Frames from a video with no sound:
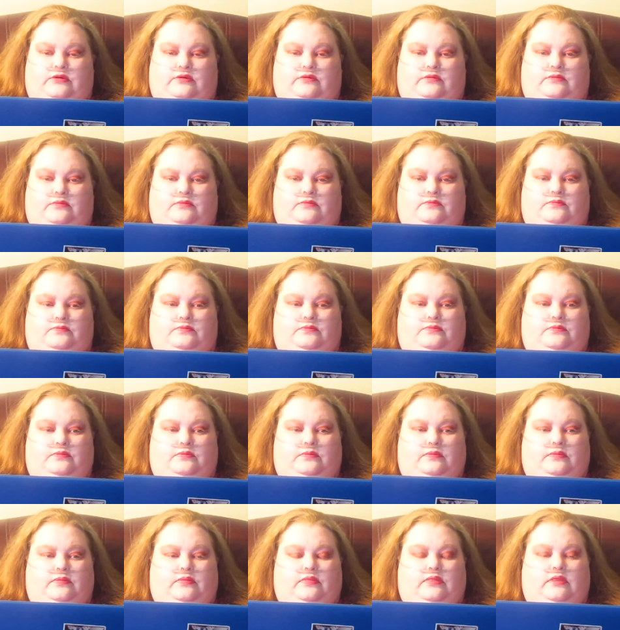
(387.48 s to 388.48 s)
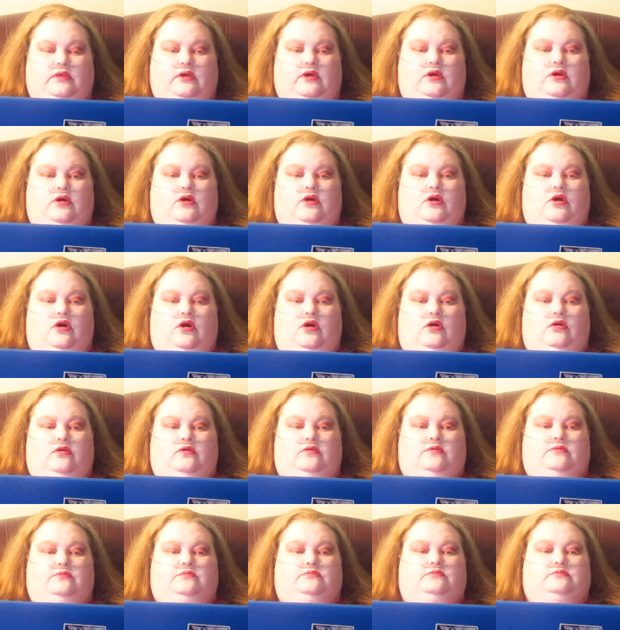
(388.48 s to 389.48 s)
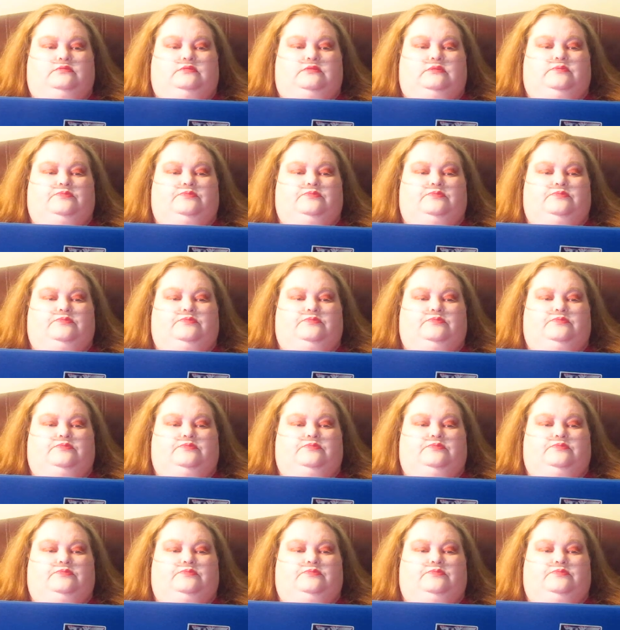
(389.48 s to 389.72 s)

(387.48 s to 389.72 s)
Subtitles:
No one is speaking in this clip.